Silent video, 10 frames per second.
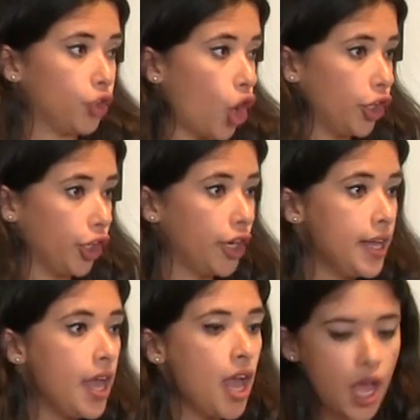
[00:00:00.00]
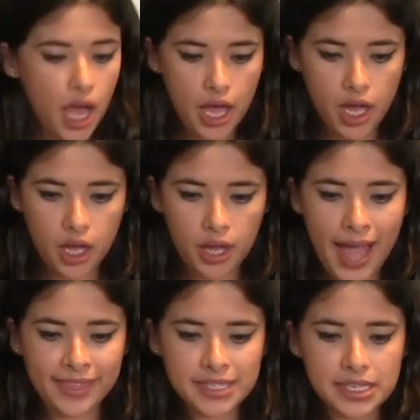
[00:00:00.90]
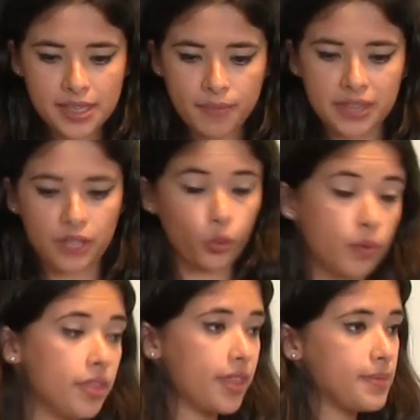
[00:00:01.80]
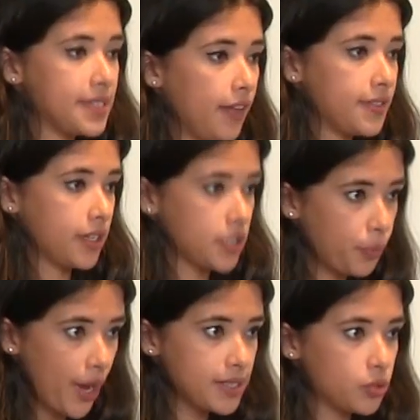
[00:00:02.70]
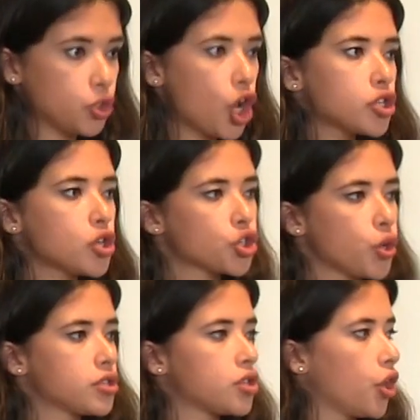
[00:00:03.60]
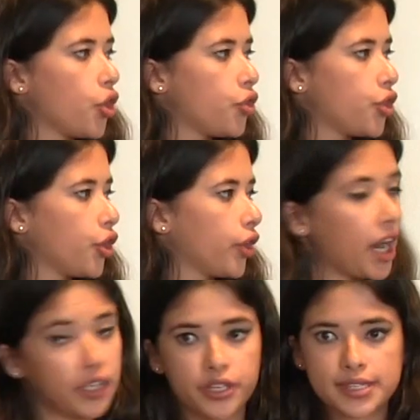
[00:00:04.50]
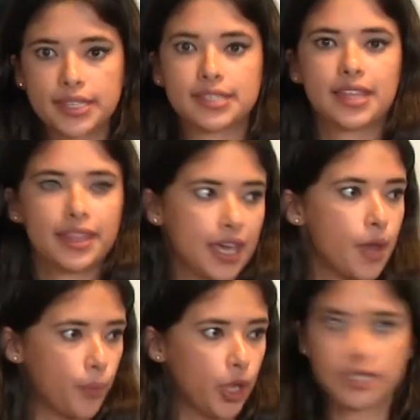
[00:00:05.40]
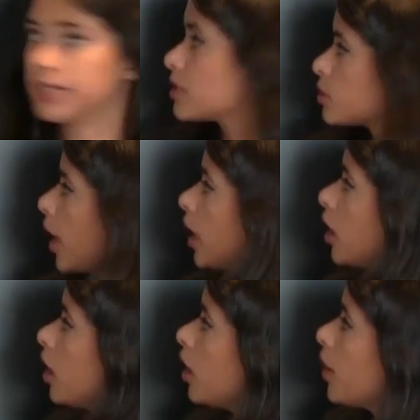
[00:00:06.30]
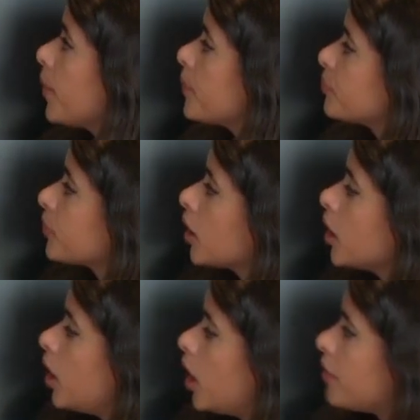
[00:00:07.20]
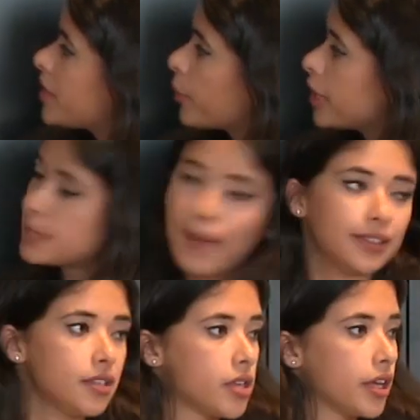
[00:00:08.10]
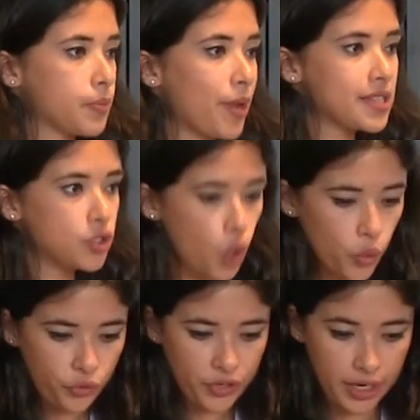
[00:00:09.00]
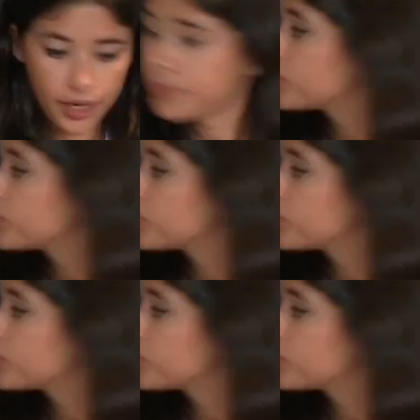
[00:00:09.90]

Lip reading: and honor. And this is something that the women themselves expressed, which also shows the characteristics that they embodied as well. They were expected to express no fear,